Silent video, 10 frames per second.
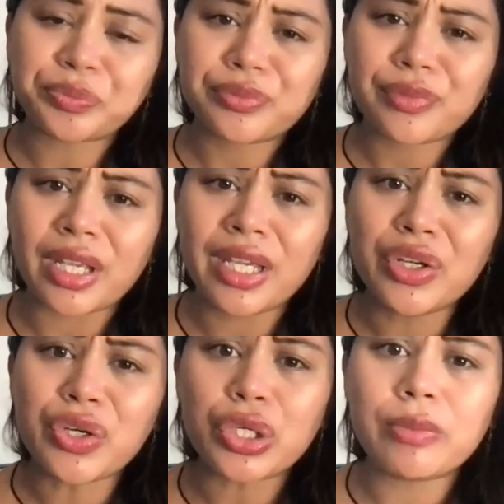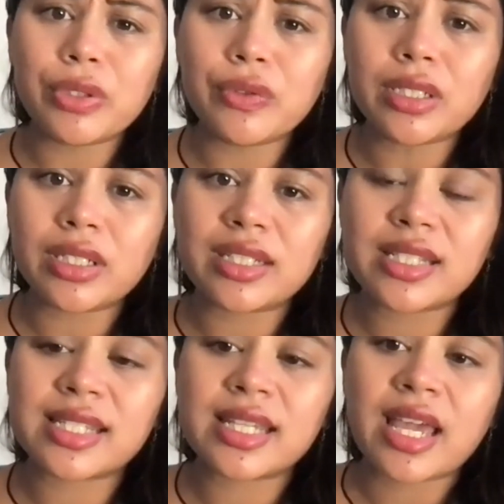in our
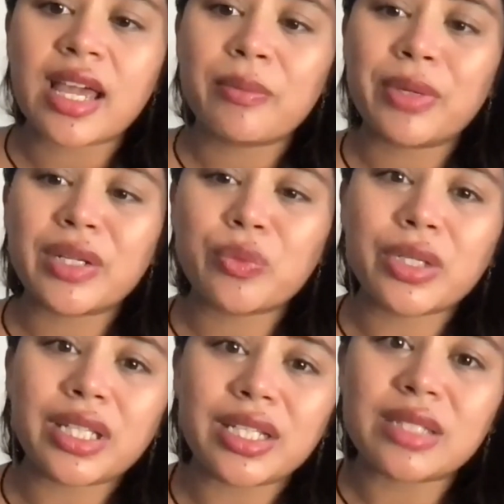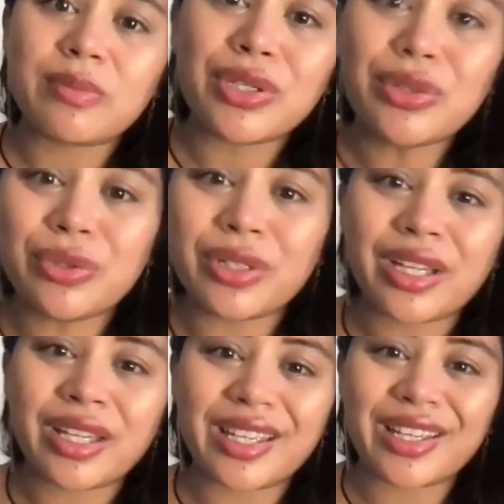communities, but it really is mute
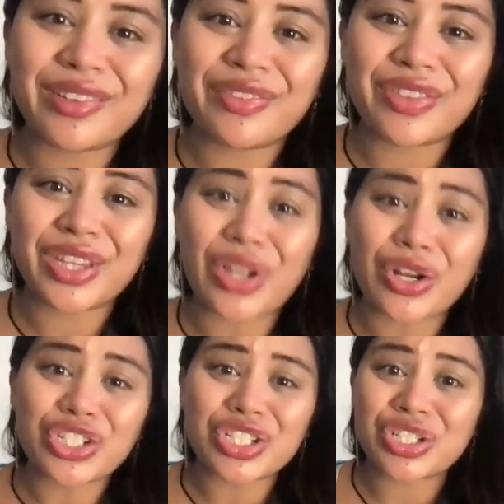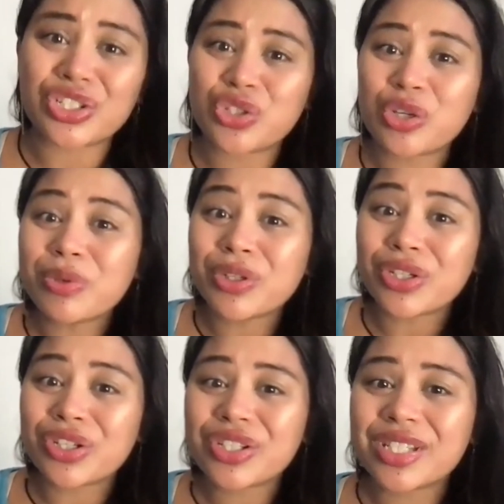if the largest
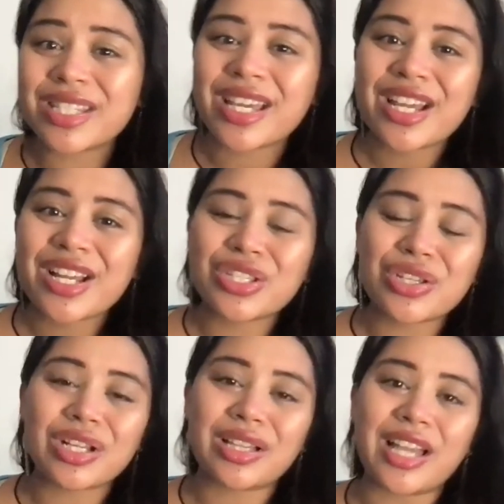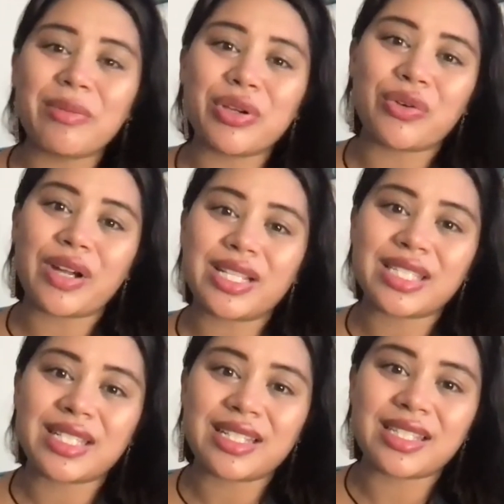contributors to the climate
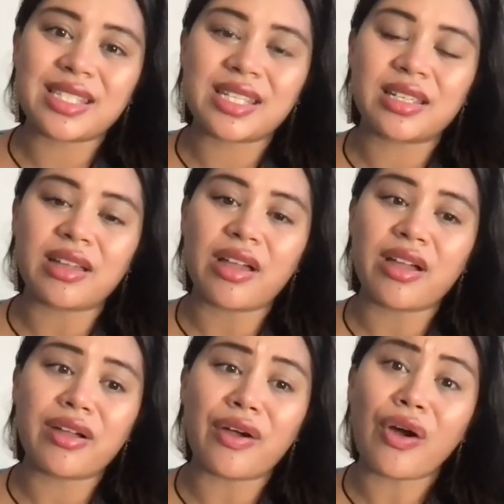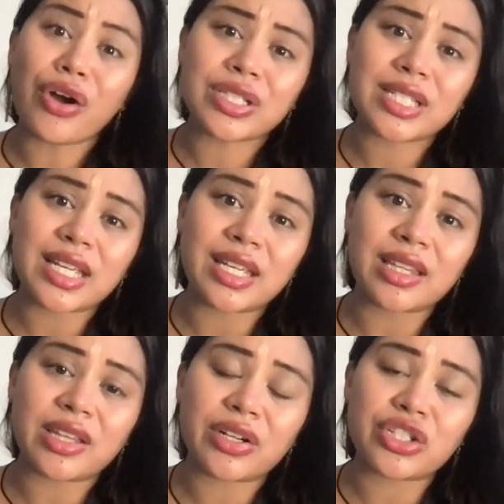crisis aren't taking
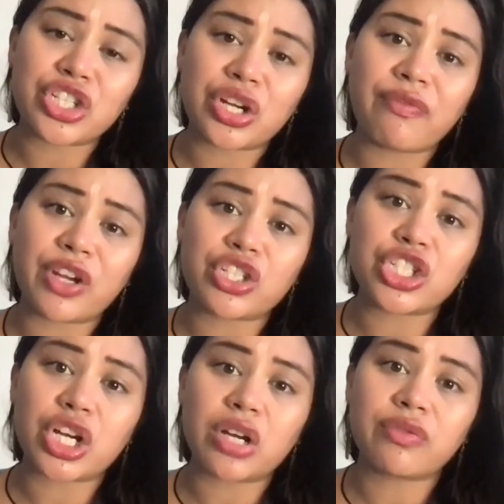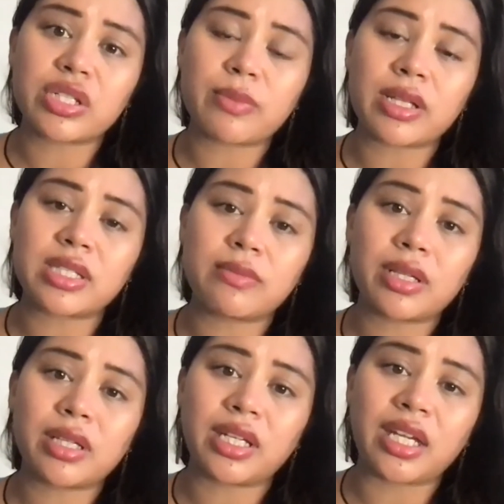their fair share of
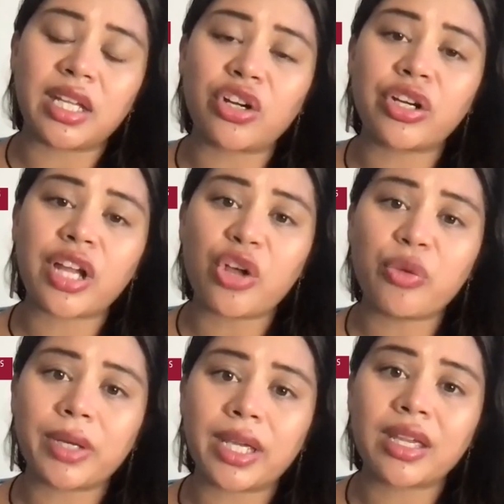responsibility and aren't helping